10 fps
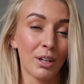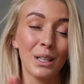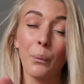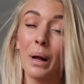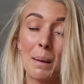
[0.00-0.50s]

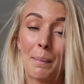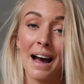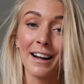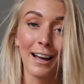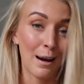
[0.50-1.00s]
because it will be
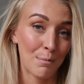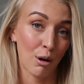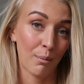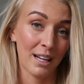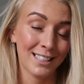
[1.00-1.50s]
back, I
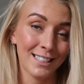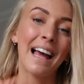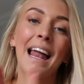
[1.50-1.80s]
promise.